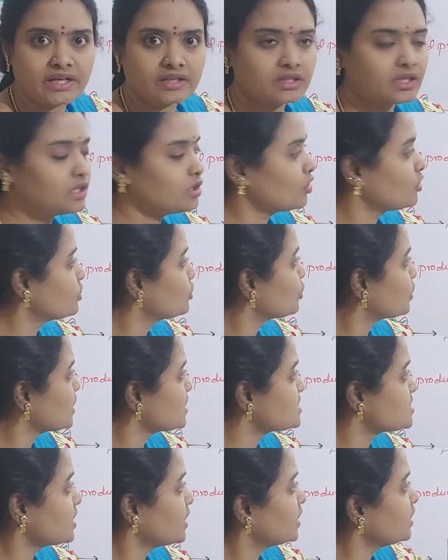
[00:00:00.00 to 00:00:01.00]
or you can
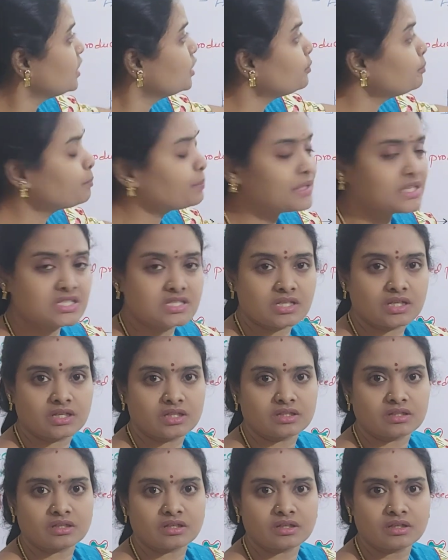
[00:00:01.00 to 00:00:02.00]
say imprisoned,
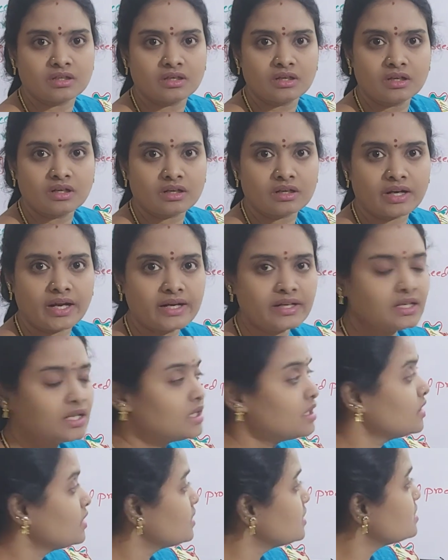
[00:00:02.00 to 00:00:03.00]
right,
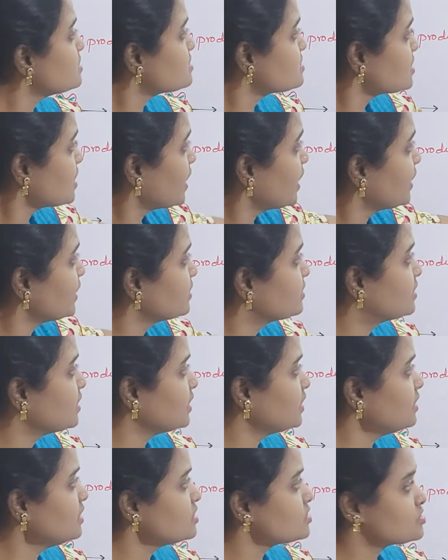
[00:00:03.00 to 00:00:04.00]
inside the
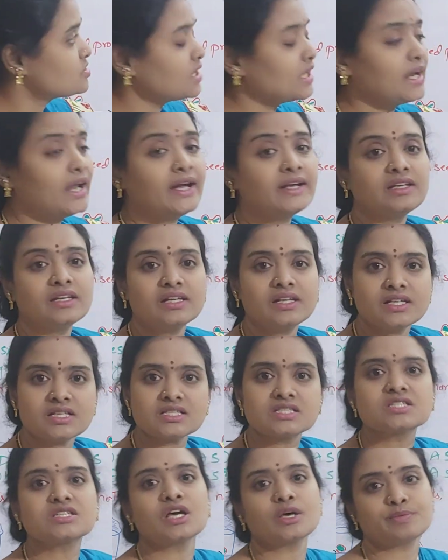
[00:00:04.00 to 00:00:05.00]
gelatinous
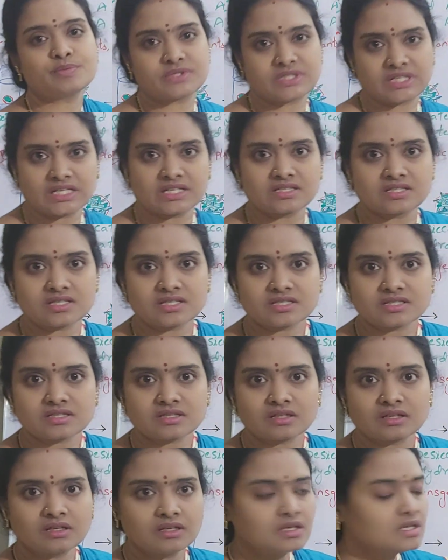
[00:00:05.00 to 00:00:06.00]
substances.
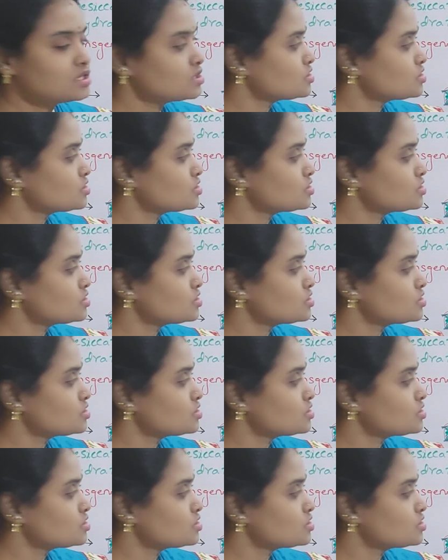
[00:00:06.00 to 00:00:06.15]
So